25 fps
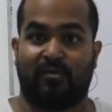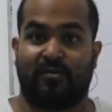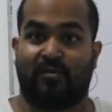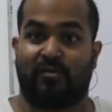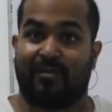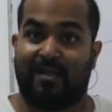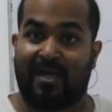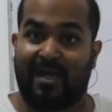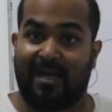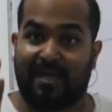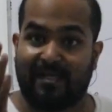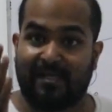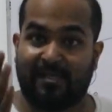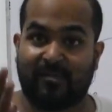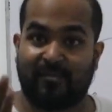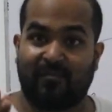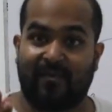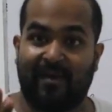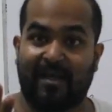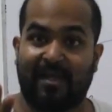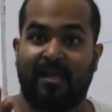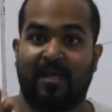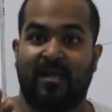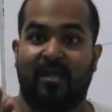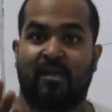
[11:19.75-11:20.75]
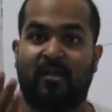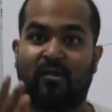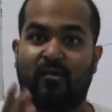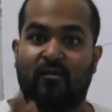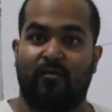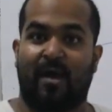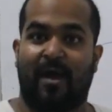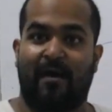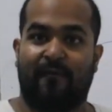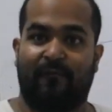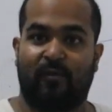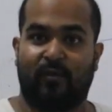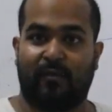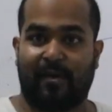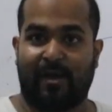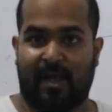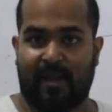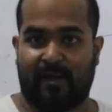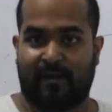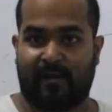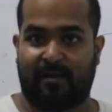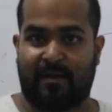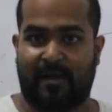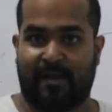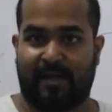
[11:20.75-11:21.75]
So that is why you have to
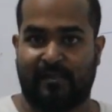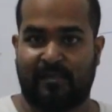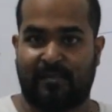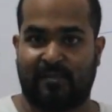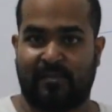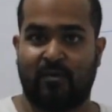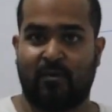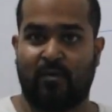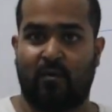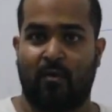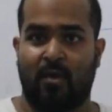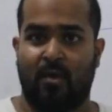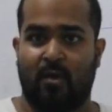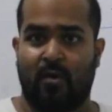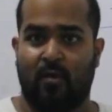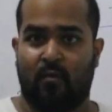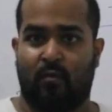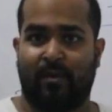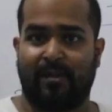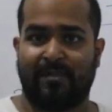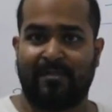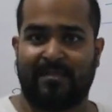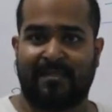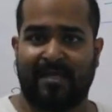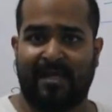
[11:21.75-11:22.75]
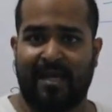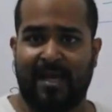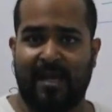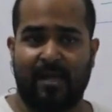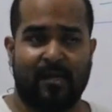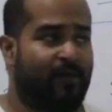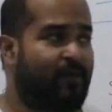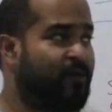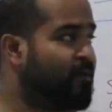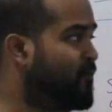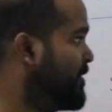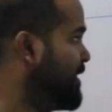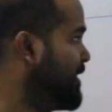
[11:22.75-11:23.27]
characterize. So once again, to